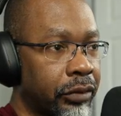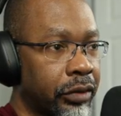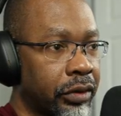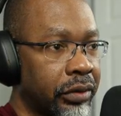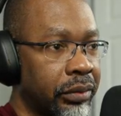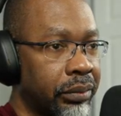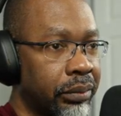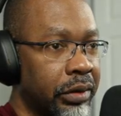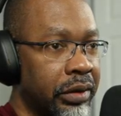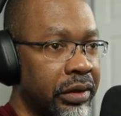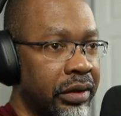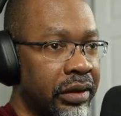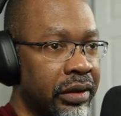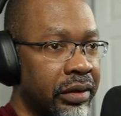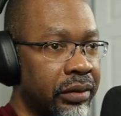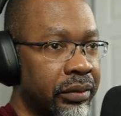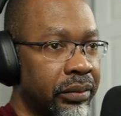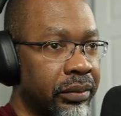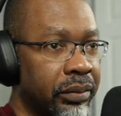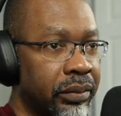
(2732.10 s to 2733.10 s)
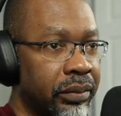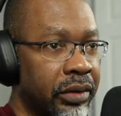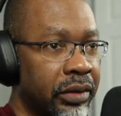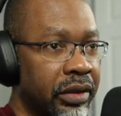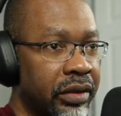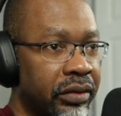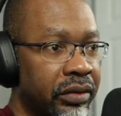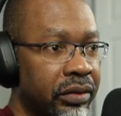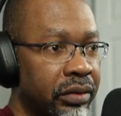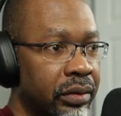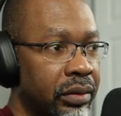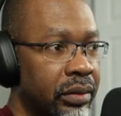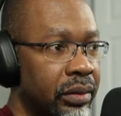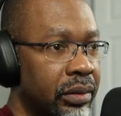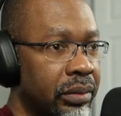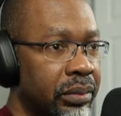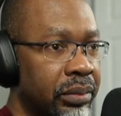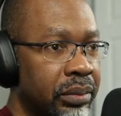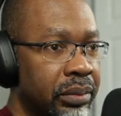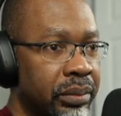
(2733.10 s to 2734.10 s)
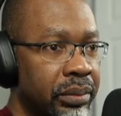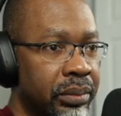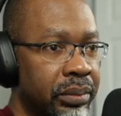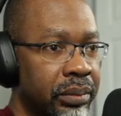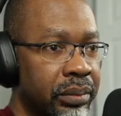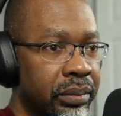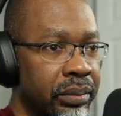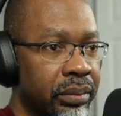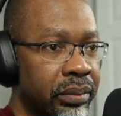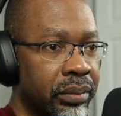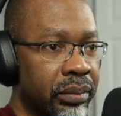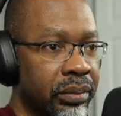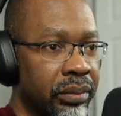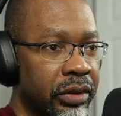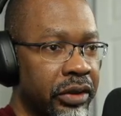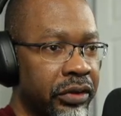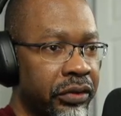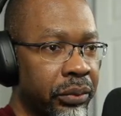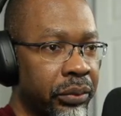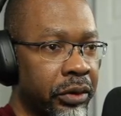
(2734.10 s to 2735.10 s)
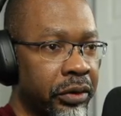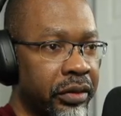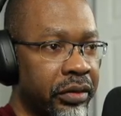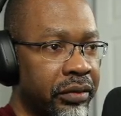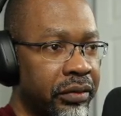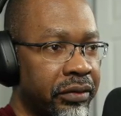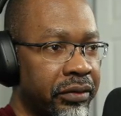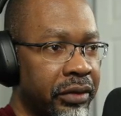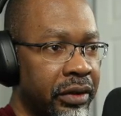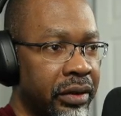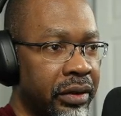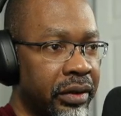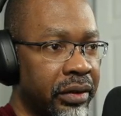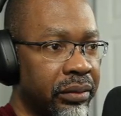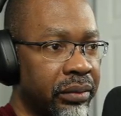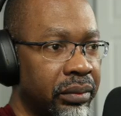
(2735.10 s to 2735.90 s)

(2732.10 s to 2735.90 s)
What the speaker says: But yeah, it's working fine.